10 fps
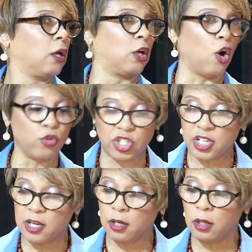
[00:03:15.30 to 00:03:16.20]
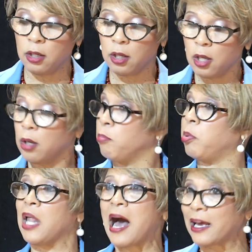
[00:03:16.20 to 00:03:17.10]
ghosting,
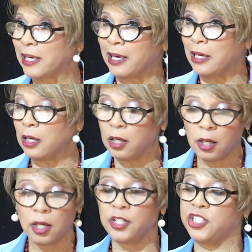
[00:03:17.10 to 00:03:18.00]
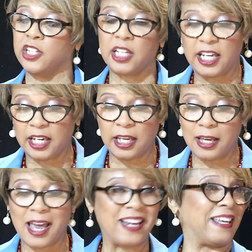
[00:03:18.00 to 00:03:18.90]
blocking,
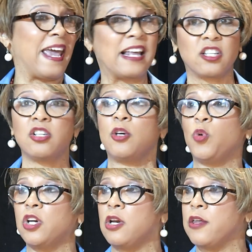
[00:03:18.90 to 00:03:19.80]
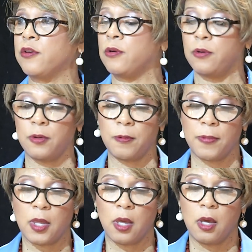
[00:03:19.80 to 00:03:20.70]
deleting, and canceling one another?
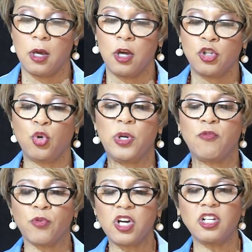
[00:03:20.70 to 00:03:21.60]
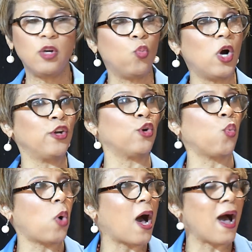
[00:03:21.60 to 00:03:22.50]
Do we really wonder
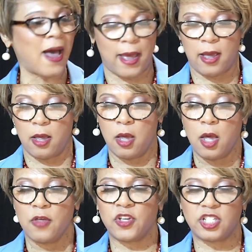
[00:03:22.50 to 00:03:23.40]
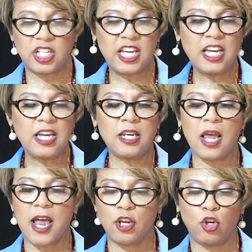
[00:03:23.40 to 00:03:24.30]
why the teen
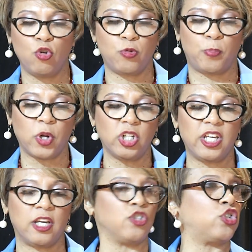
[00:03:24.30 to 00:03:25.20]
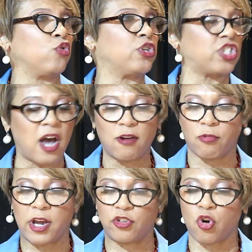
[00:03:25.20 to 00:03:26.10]
and youth bullying and suicide
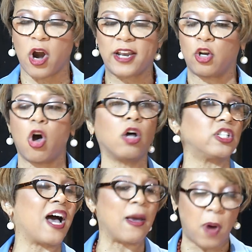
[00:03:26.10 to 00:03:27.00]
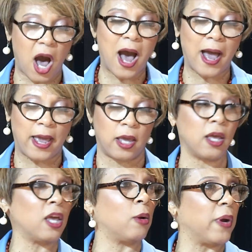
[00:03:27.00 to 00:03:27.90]
rates are at an all-time high
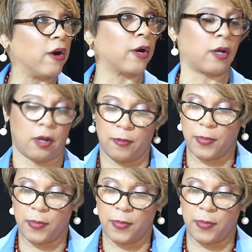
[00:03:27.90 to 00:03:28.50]
in America?